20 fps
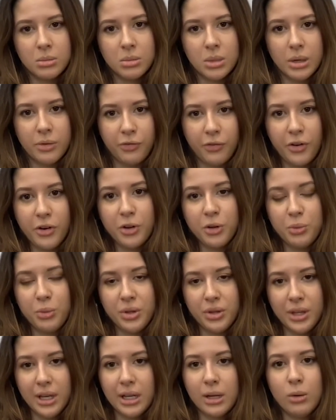followed
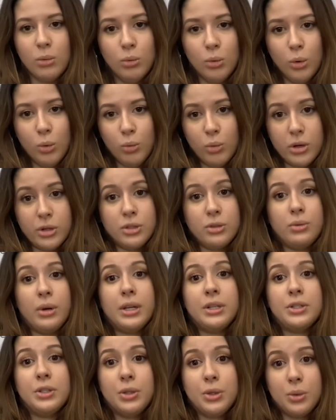with like, well, what do
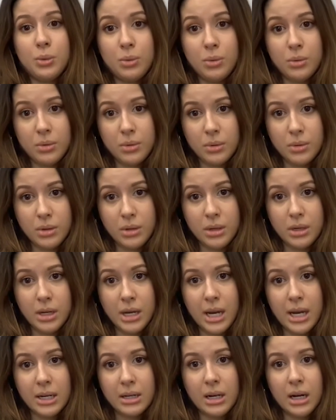I do?
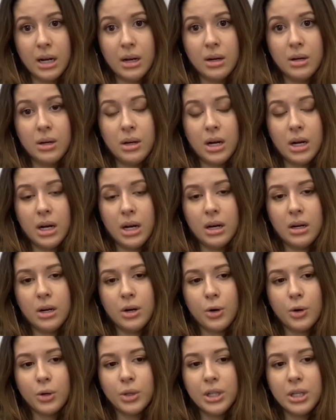And
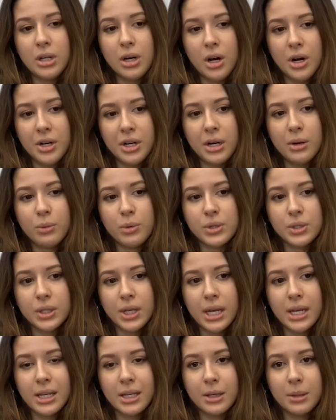early on, it was
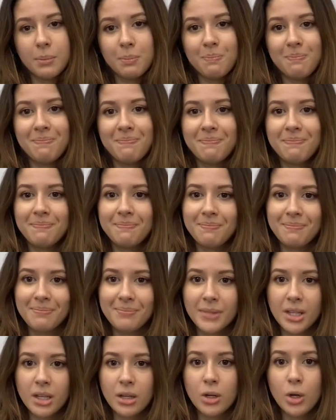like,
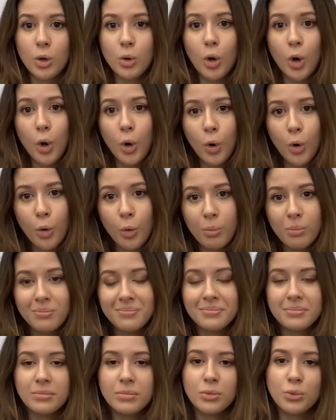go
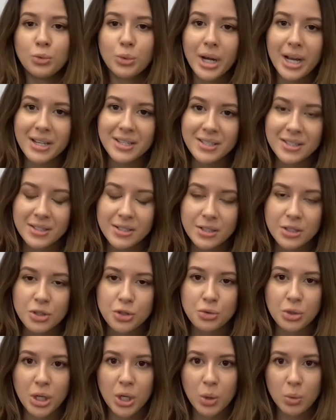home, rest,
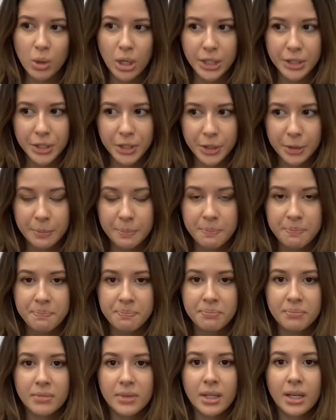drink water.
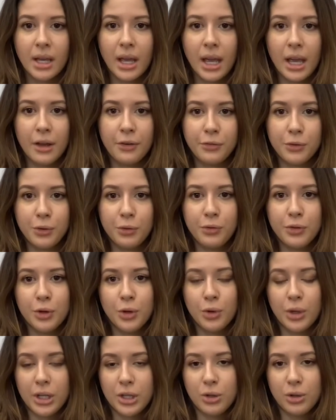If you
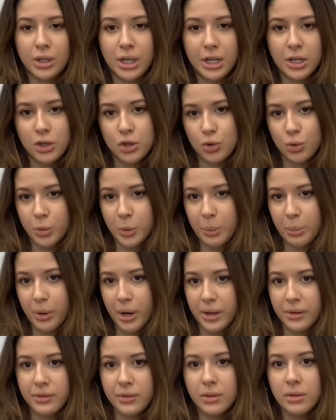feel like you're getting short of
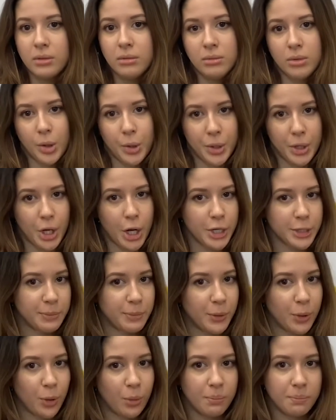breath, go to the
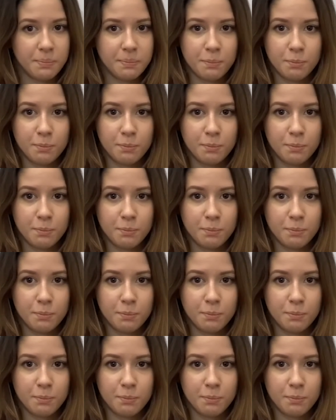hospital.